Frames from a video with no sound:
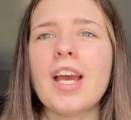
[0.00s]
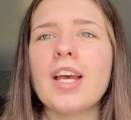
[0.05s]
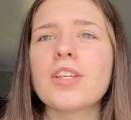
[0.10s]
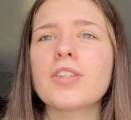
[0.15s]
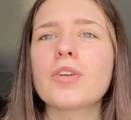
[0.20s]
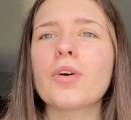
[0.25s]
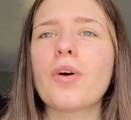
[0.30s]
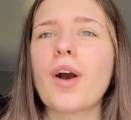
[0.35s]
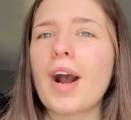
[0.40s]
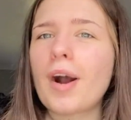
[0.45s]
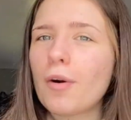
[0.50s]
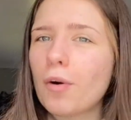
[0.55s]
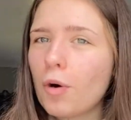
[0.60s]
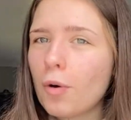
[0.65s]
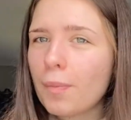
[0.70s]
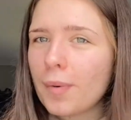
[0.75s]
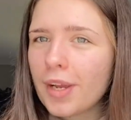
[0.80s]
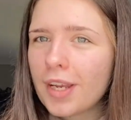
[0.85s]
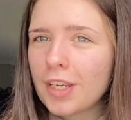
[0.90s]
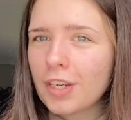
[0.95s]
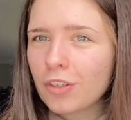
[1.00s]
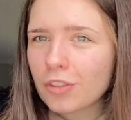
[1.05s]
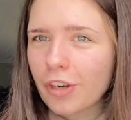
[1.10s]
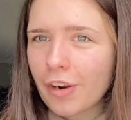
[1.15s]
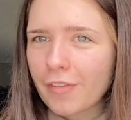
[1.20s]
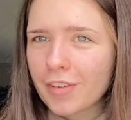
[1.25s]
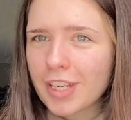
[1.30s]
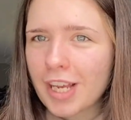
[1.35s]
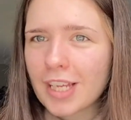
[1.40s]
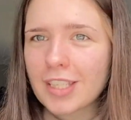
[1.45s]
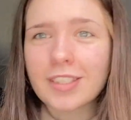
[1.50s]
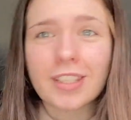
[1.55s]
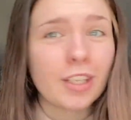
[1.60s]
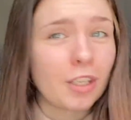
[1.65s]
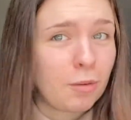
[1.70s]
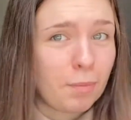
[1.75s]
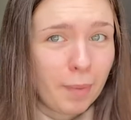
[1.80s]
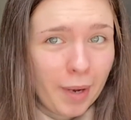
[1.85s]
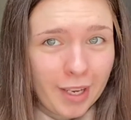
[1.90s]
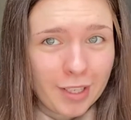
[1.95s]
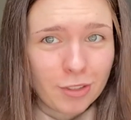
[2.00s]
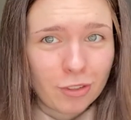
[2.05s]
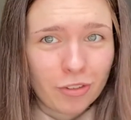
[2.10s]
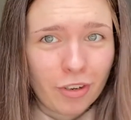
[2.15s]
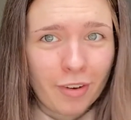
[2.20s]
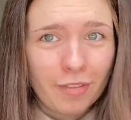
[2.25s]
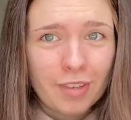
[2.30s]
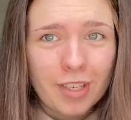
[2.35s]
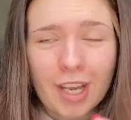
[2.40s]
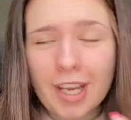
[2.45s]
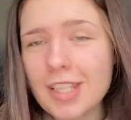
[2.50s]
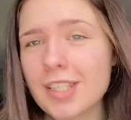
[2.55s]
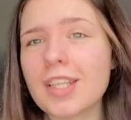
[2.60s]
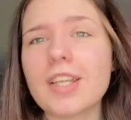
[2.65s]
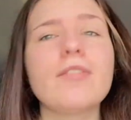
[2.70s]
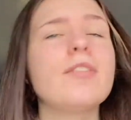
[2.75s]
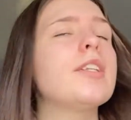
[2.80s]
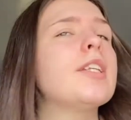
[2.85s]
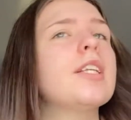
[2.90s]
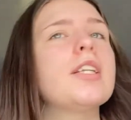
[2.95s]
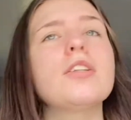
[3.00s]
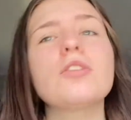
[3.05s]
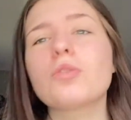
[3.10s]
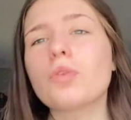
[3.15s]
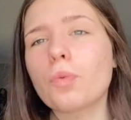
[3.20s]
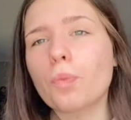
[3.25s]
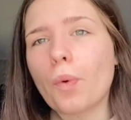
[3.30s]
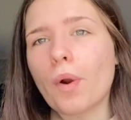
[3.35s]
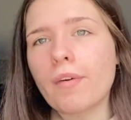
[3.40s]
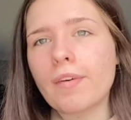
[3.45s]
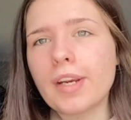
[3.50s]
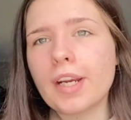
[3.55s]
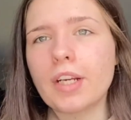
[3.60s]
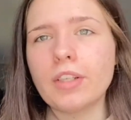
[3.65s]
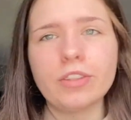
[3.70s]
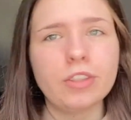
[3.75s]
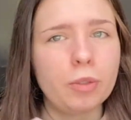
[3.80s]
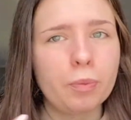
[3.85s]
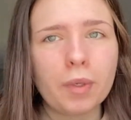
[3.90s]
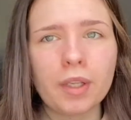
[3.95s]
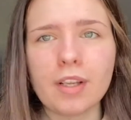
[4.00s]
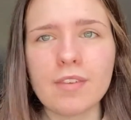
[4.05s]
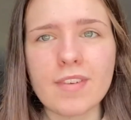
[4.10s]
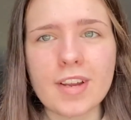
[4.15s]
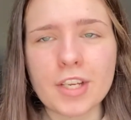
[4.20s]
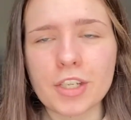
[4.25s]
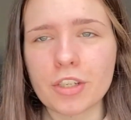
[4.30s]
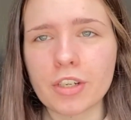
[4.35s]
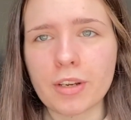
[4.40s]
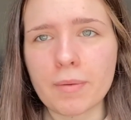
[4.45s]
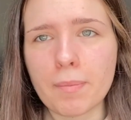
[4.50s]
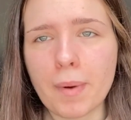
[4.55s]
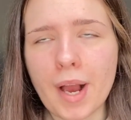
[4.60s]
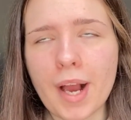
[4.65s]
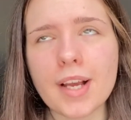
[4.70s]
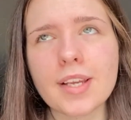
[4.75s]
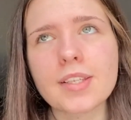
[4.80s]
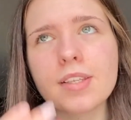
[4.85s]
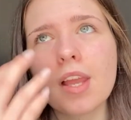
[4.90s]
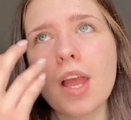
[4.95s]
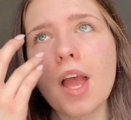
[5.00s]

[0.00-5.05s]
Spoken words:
So I hope in your driving test that you passed your driving test. If you didn't, don't worry, because you will eventually pass.